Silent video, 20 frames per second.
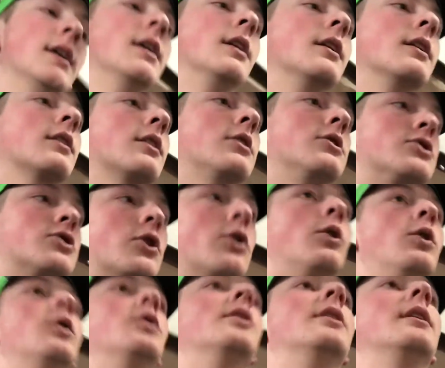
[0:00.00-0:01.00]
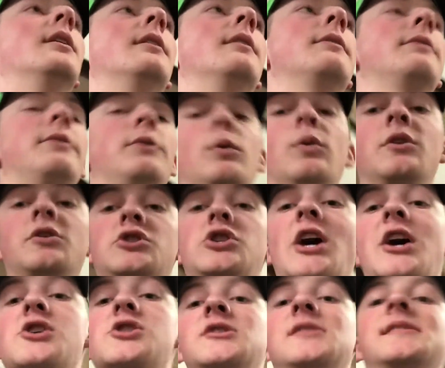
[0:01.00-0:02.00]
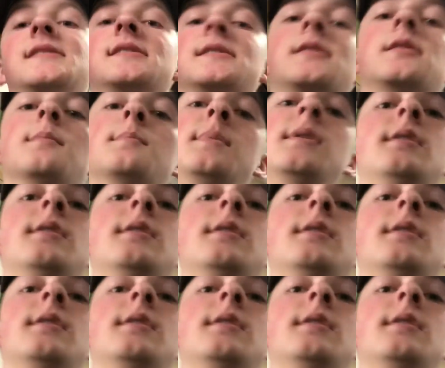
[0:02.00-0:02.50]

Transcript: controlled fuel injection system.